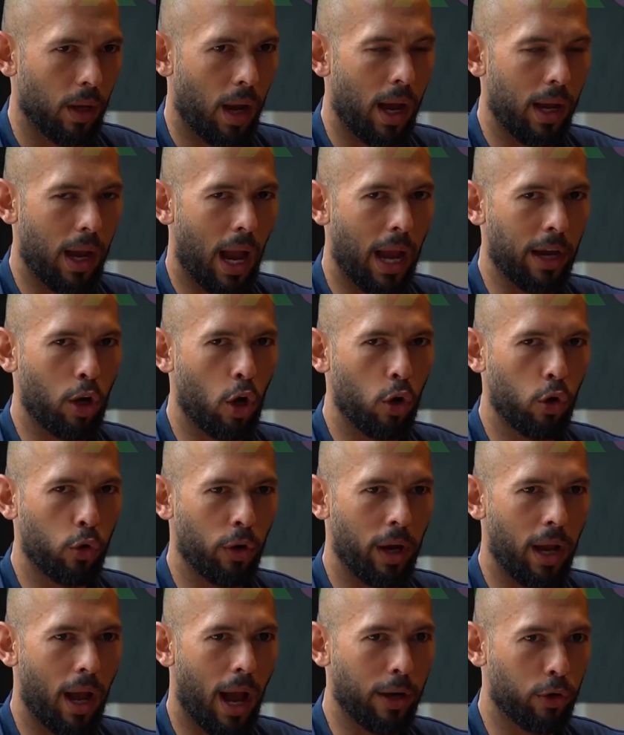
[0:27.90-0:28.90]
I
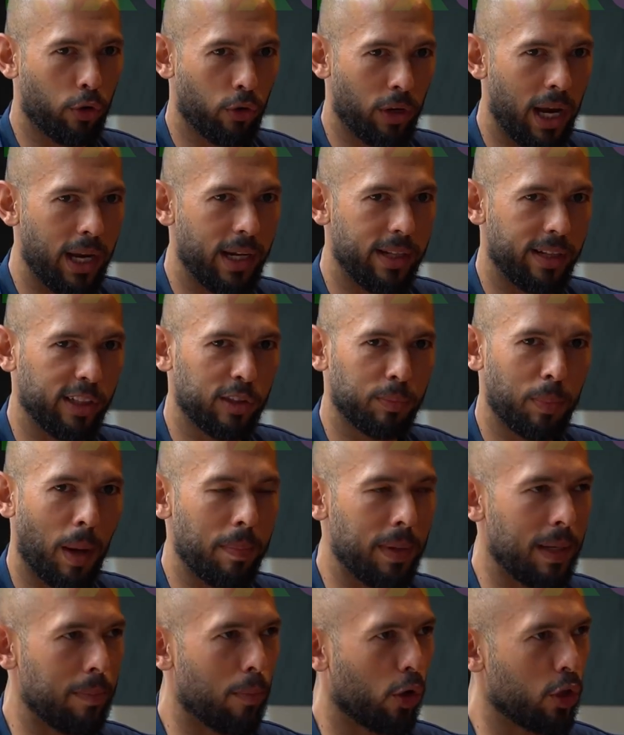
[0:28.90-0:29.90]
created this by
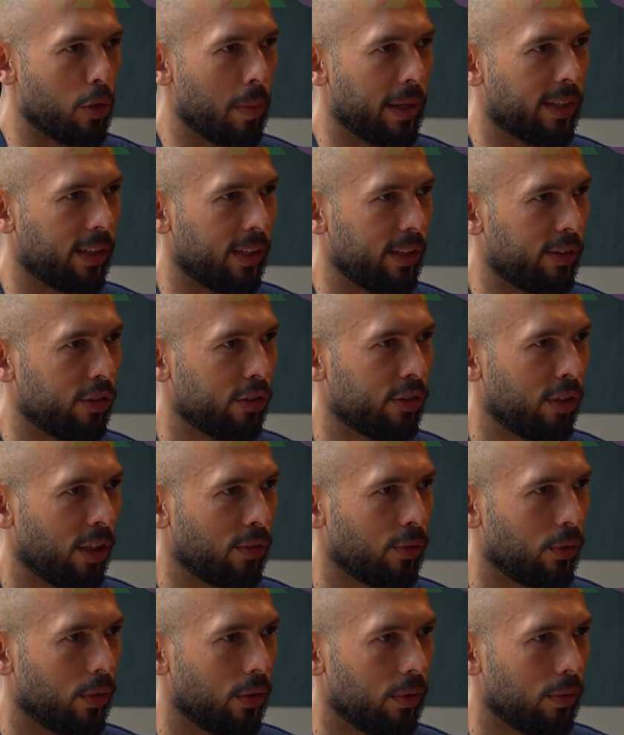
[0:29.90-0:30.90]
being monumentally
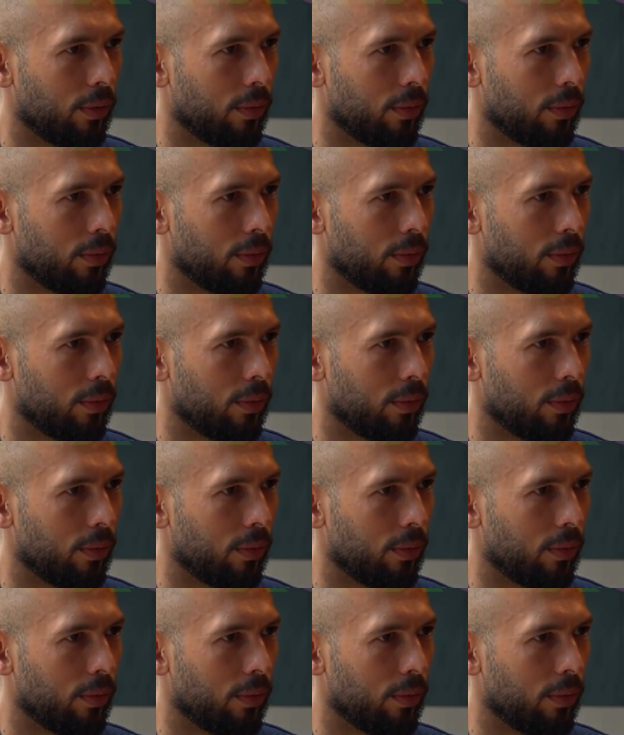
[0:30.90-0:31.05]
successful.